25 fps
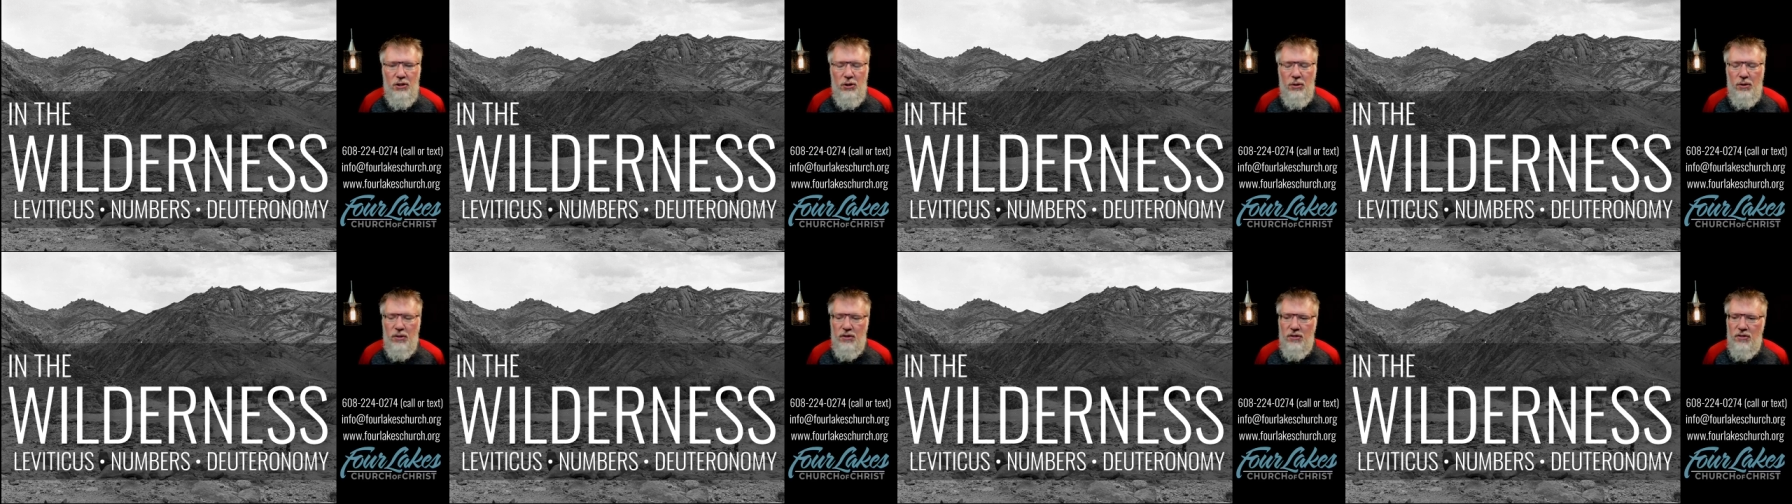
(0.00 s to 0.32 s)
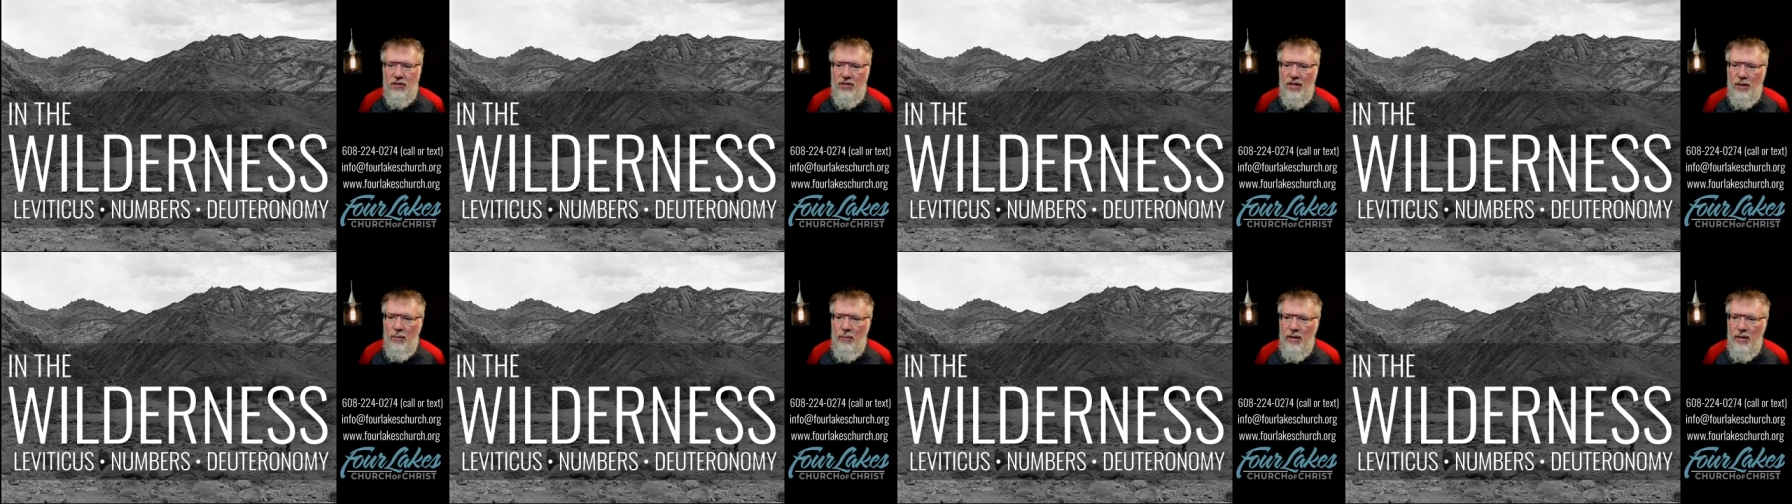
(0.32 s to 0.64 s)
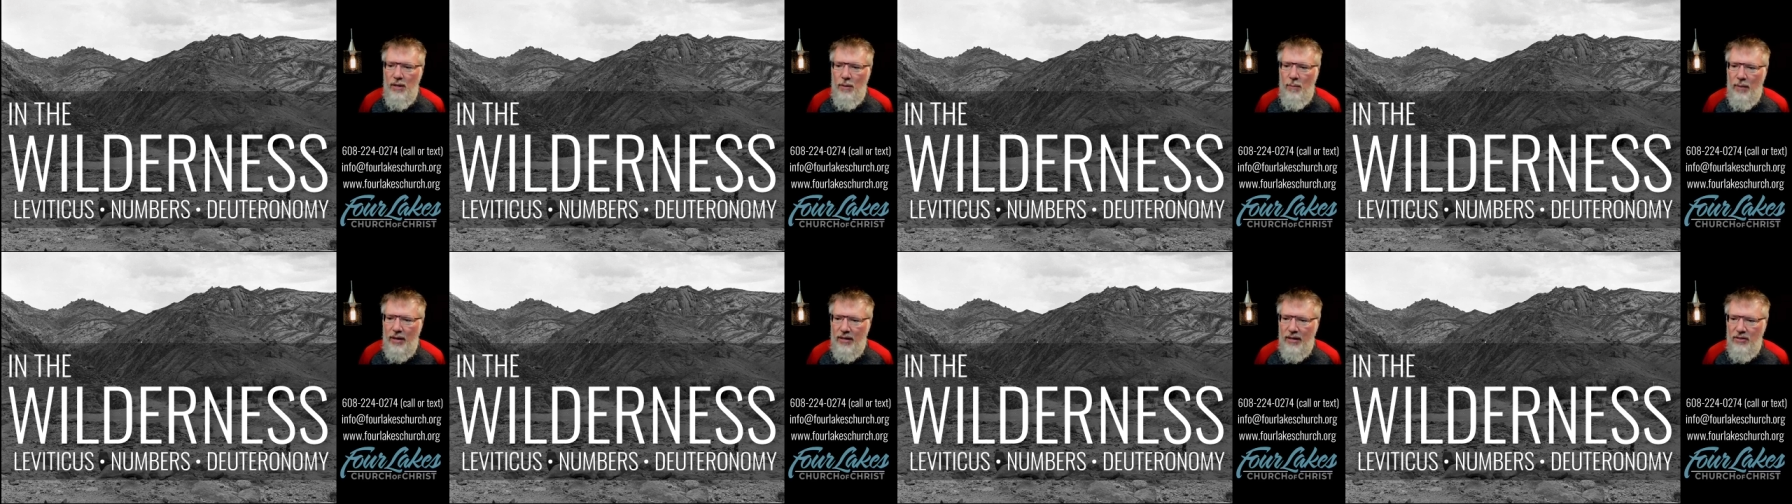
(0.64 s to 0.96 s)
You can send me
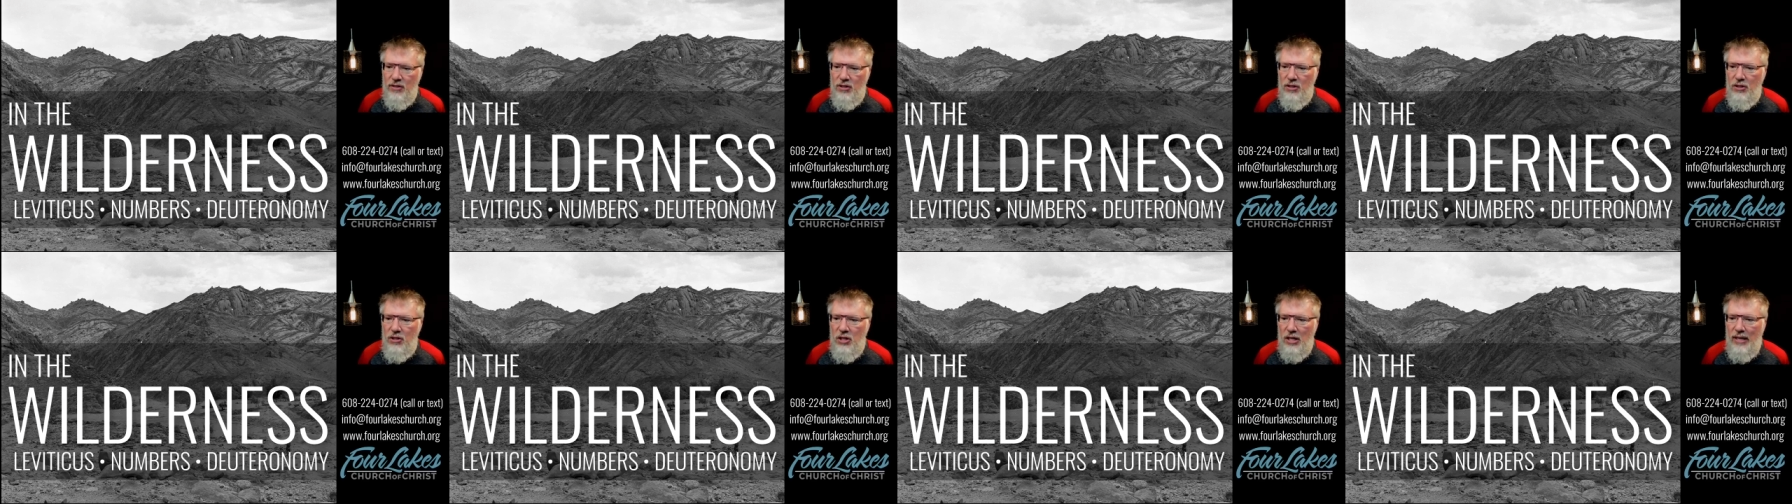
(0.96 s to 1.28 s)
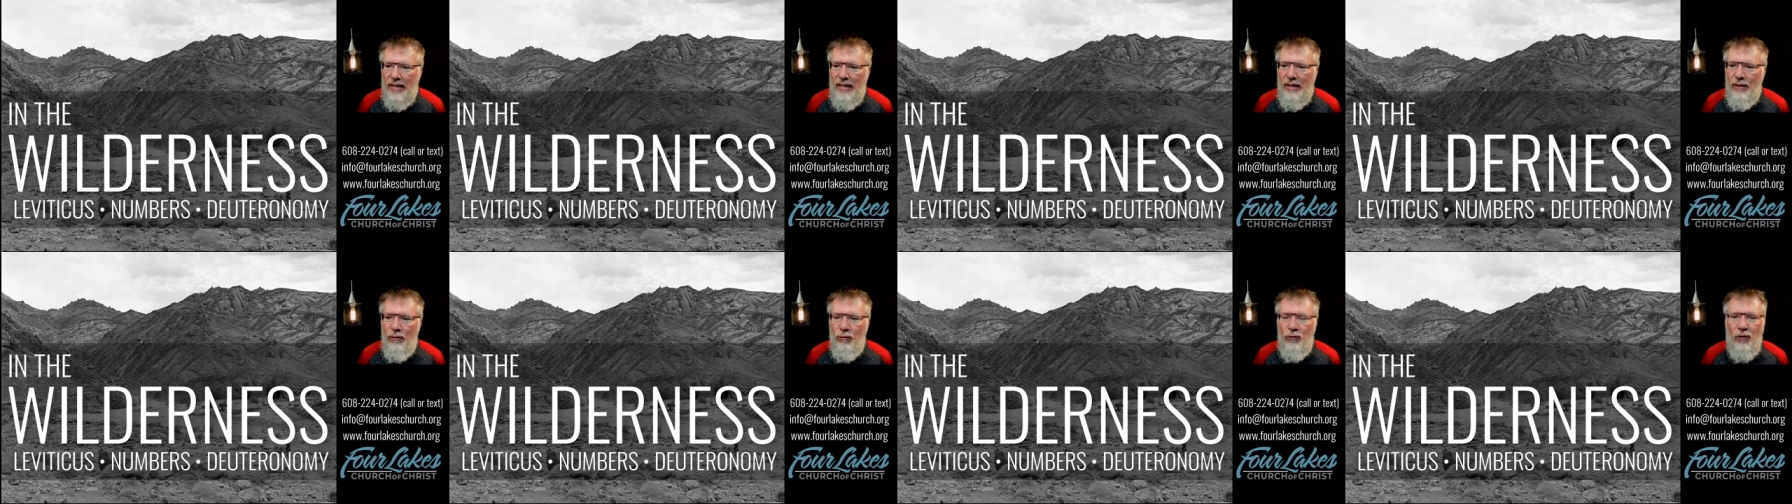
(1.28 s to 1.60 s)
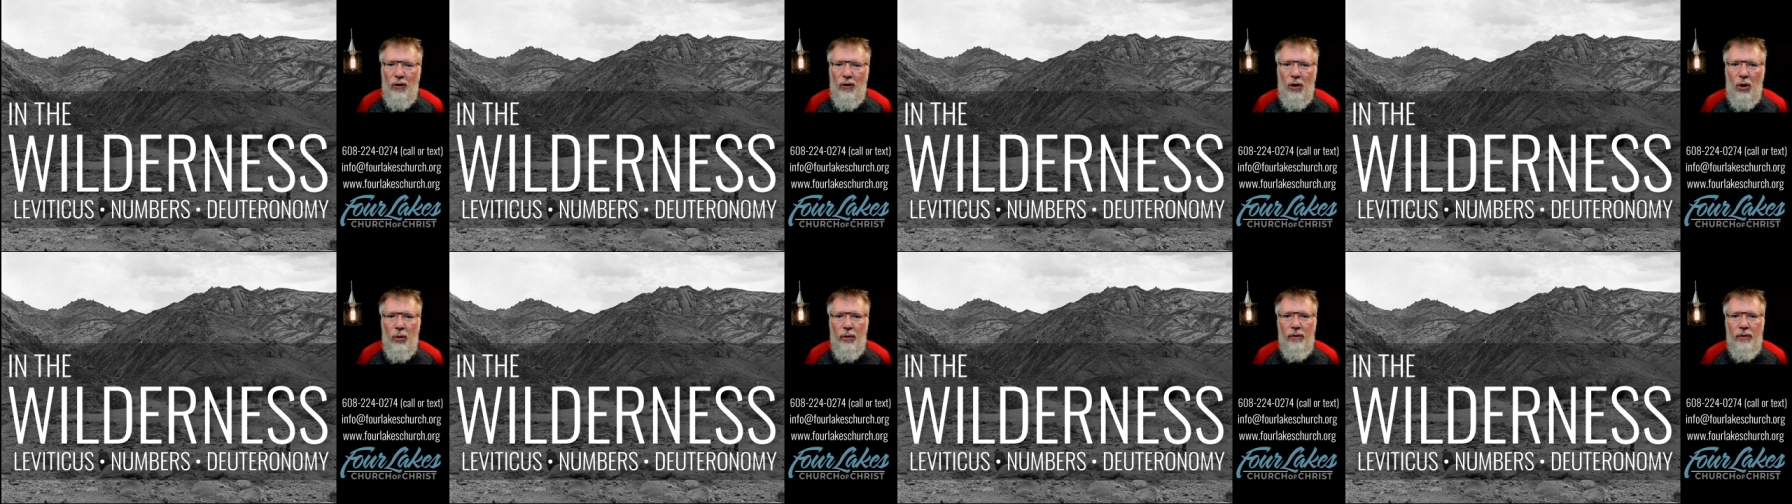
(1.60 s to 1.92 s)
a message,
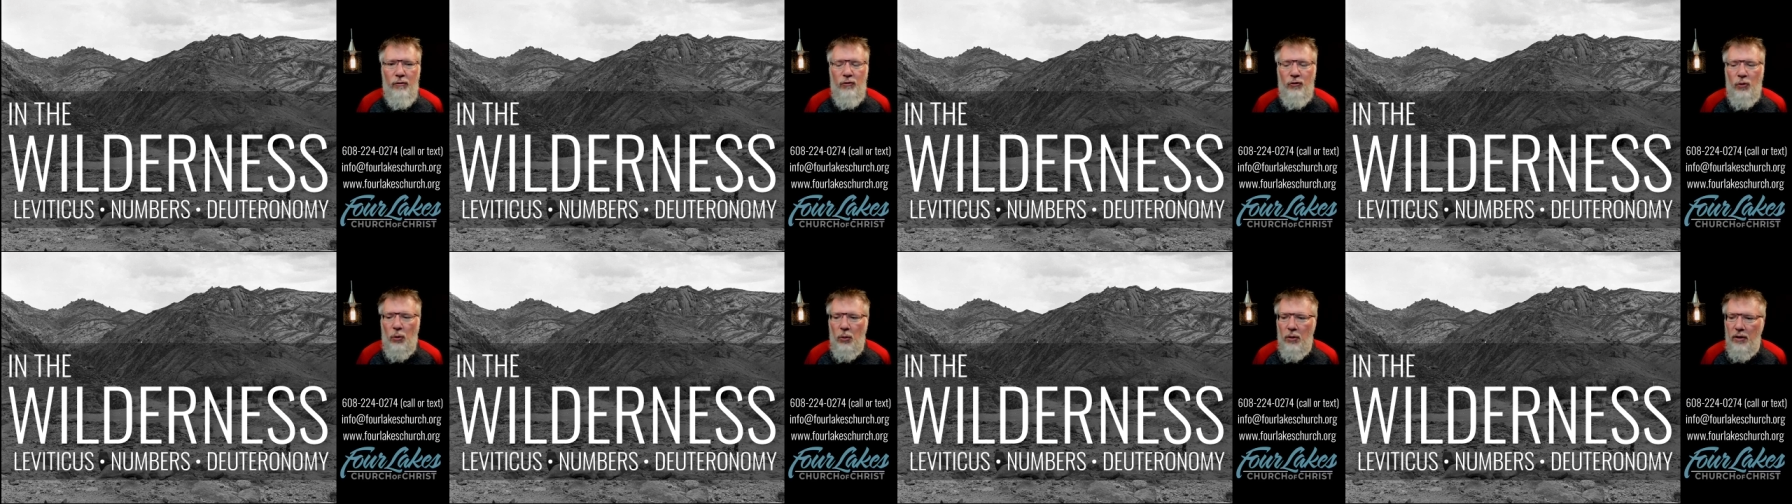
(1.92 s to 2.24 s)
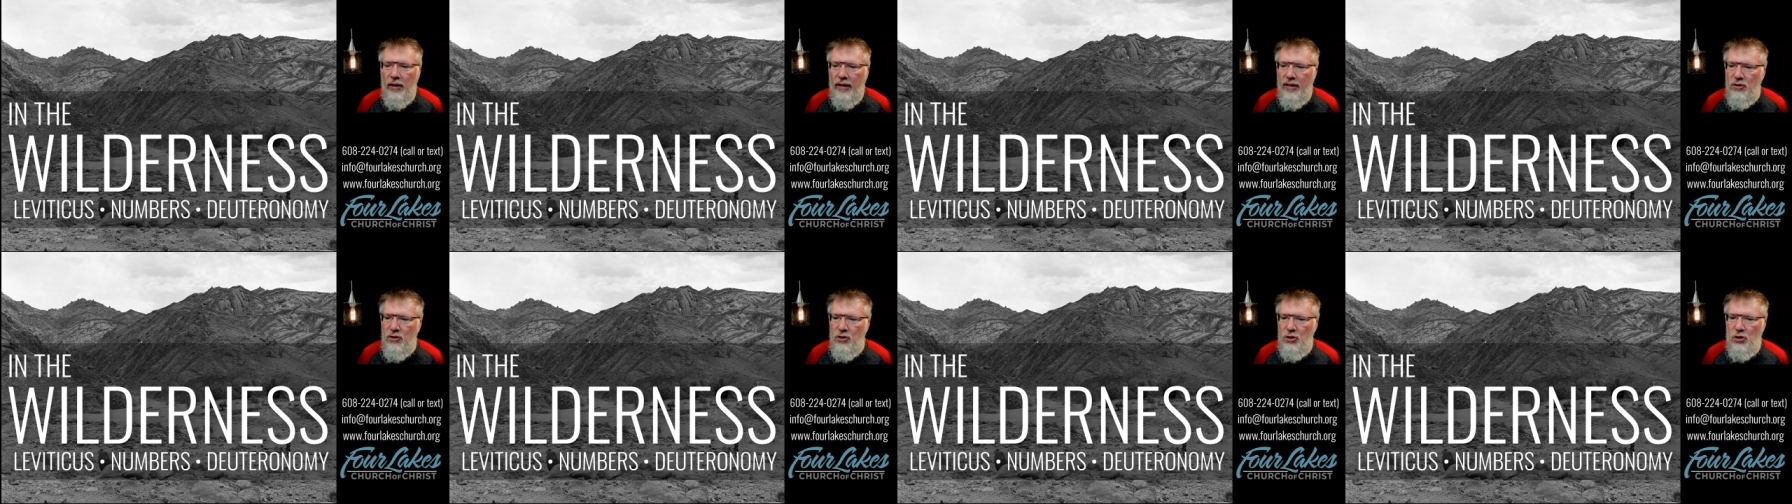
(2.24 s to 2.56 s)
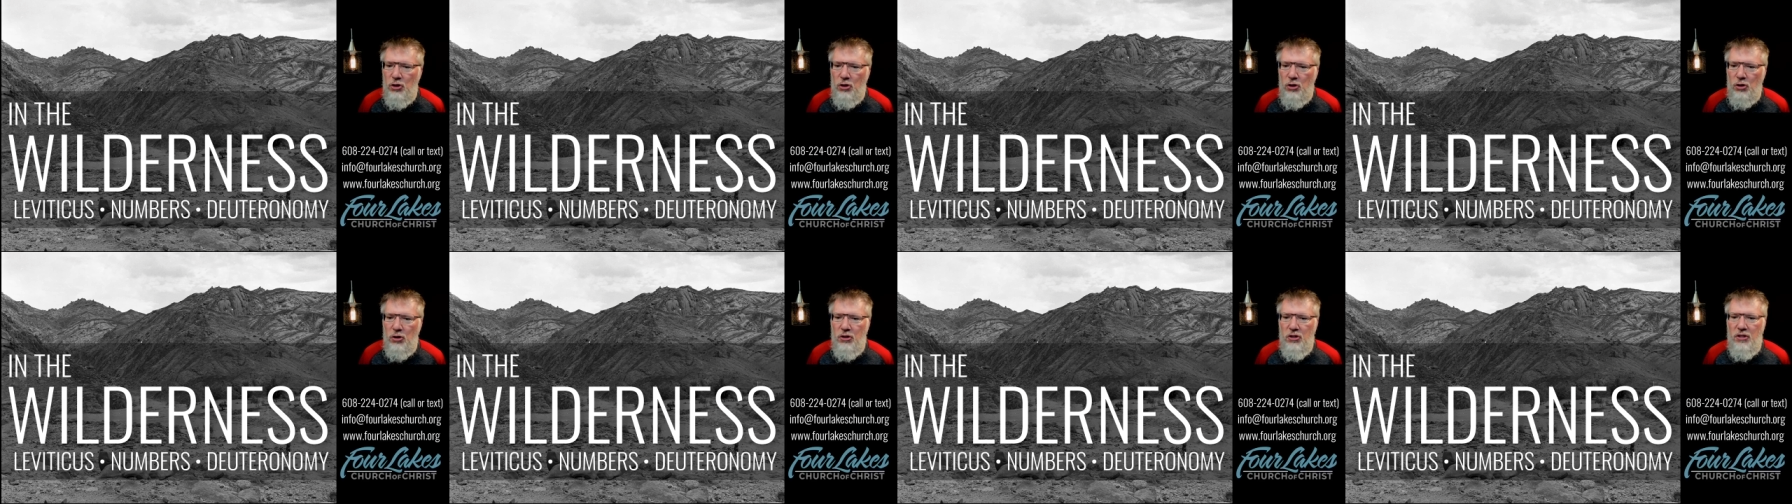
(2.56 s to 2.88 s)
info at
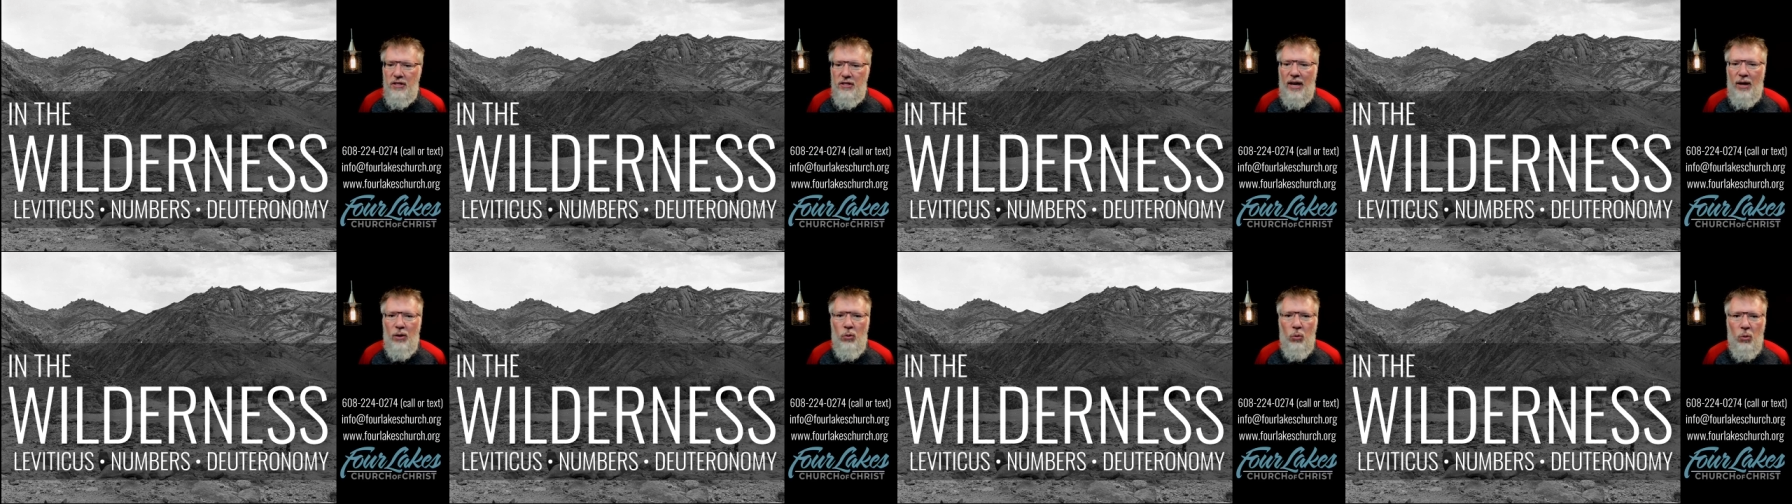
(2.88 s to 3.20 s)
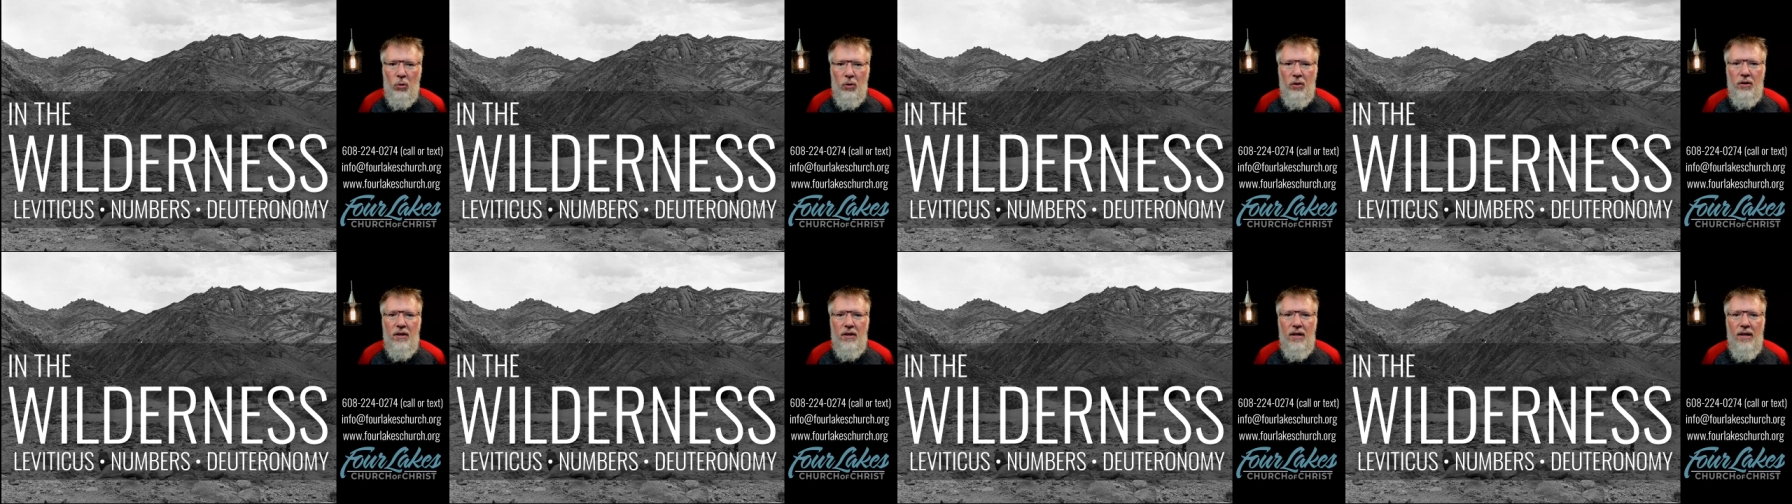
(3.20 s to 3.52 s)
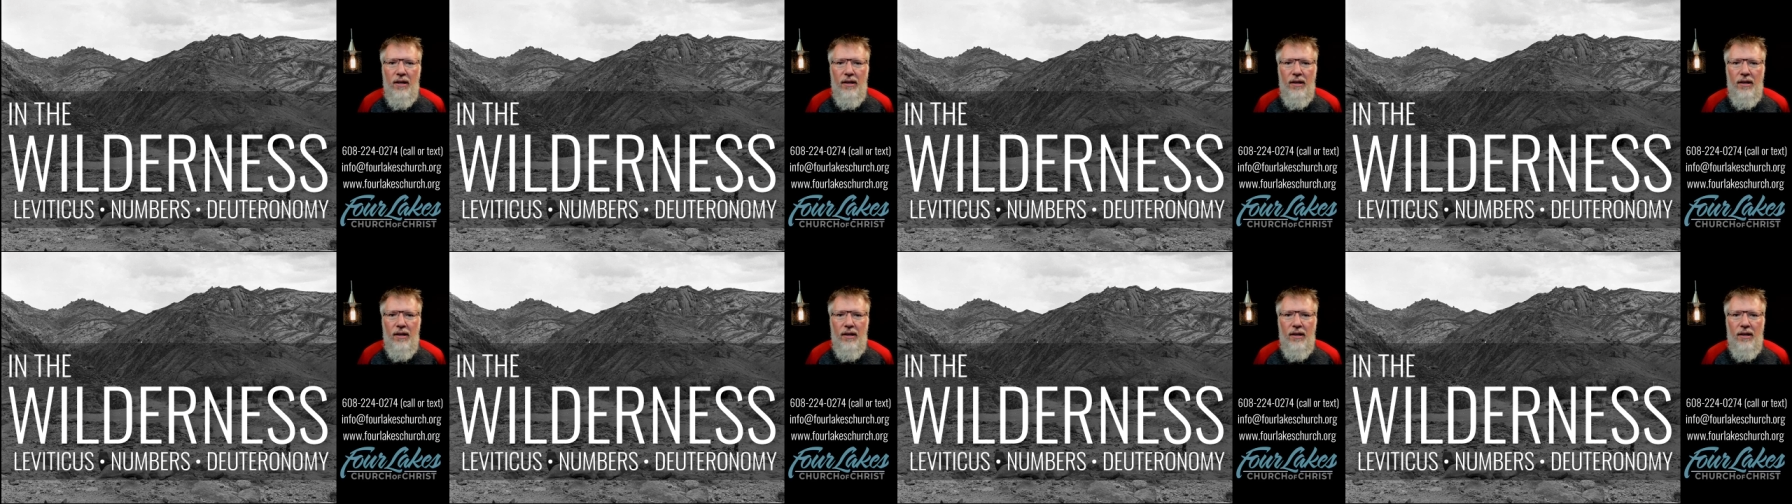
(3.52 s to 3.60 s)
fourlakeschurch.org.